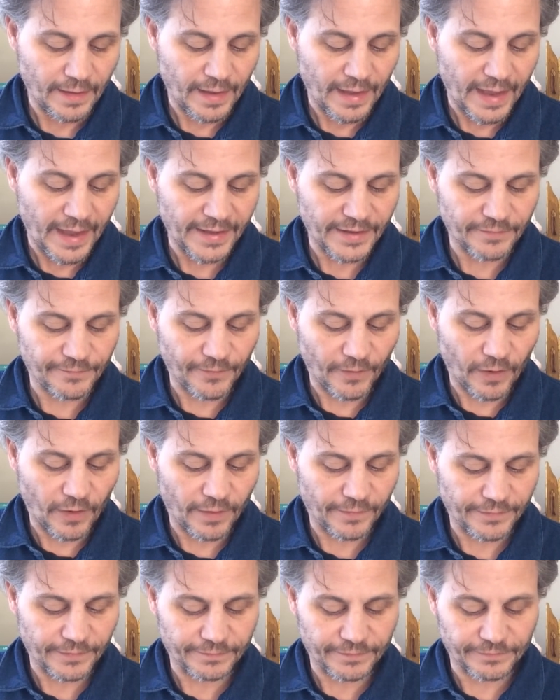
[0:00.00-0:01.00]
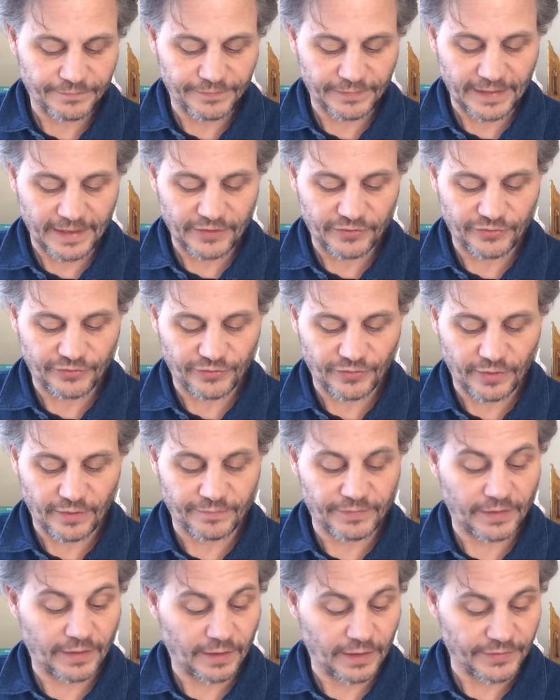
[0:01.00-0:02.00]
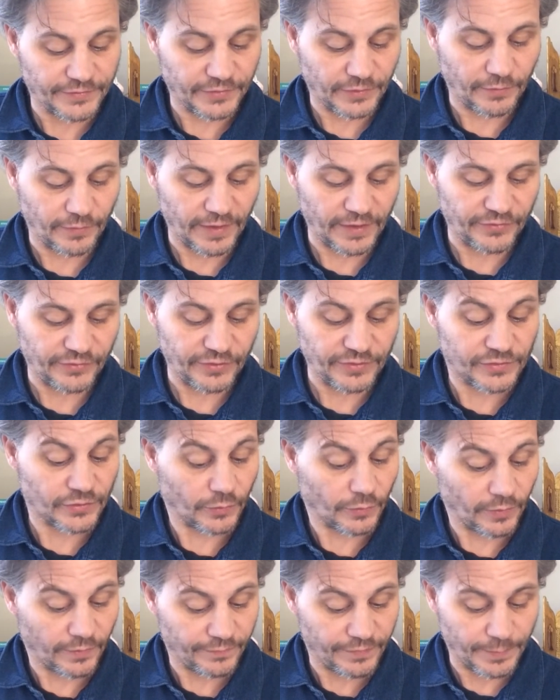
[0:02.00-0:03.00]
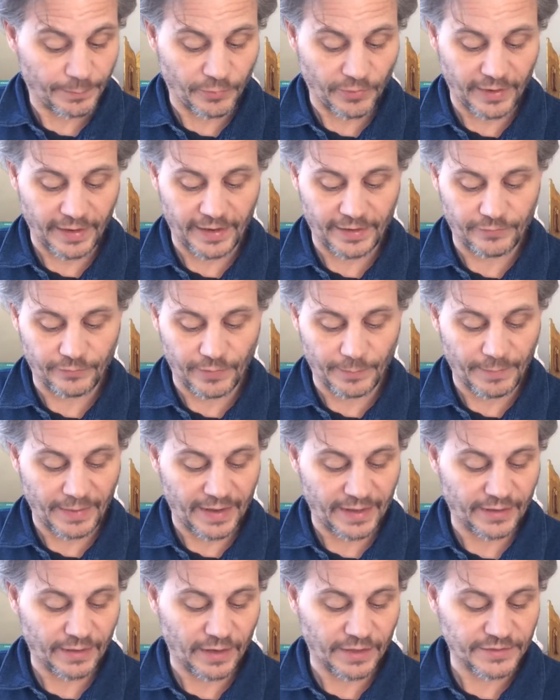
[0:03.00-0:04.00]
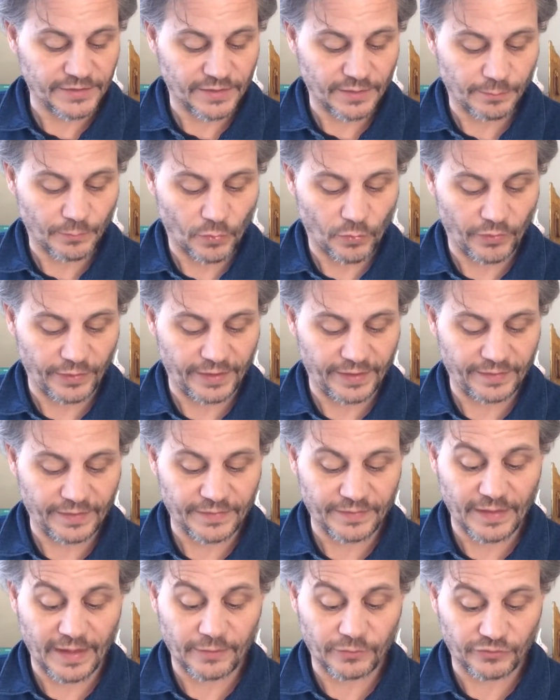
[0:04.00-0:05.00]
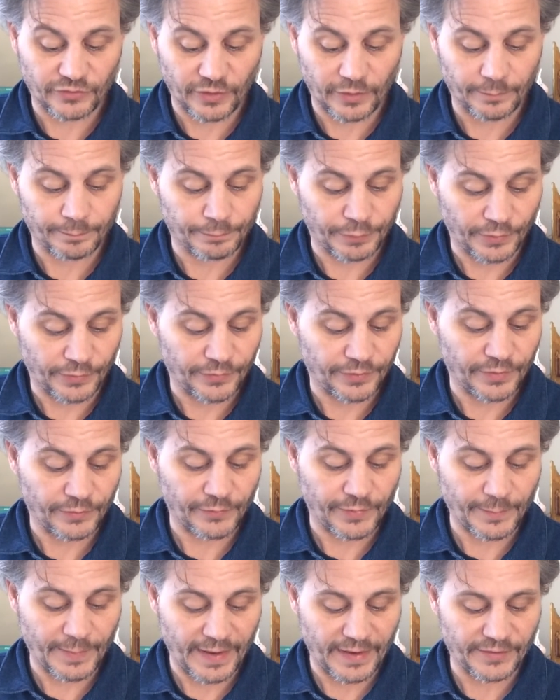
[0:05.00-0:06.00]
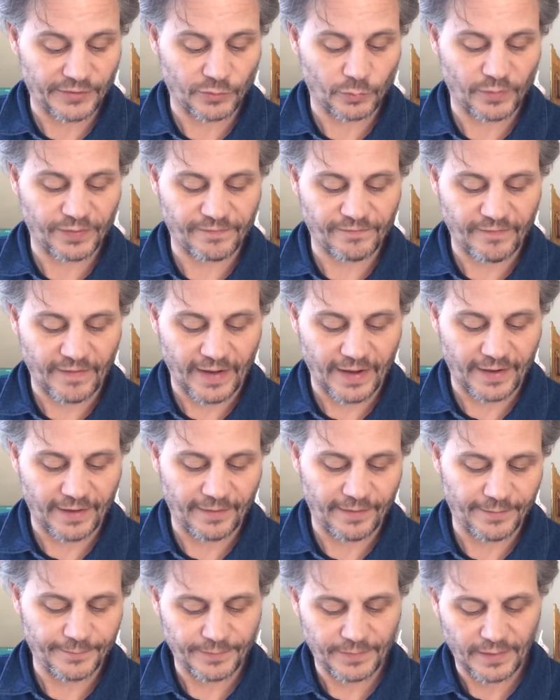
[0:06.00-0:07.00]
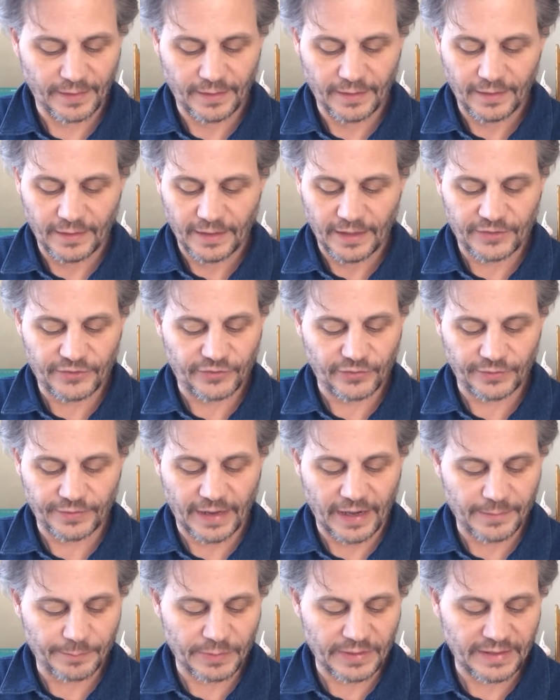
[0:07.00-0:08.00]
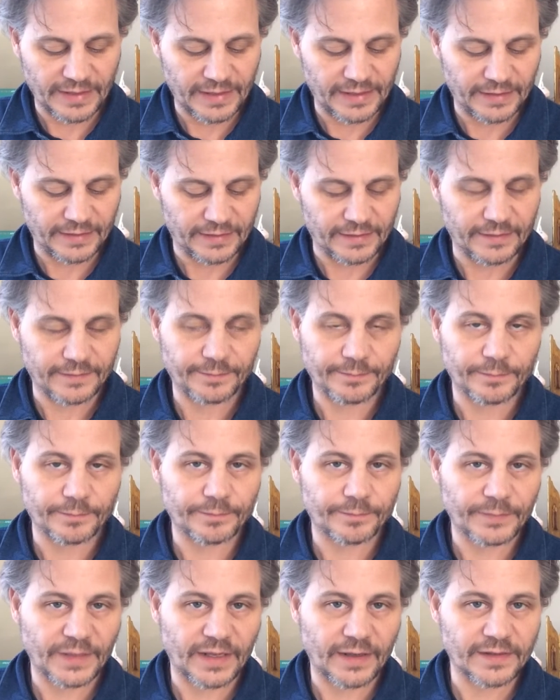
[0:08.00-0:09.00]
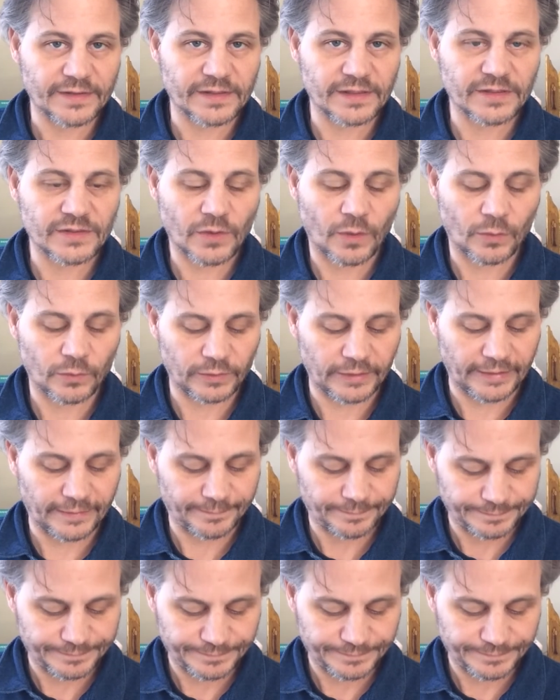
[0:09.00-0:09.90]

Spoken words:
And if aught of the flesh of the consecrations or of the bread remain unto the morning, then thou shalt burn the remainder with fire. It shall not be eaten, because it is holy.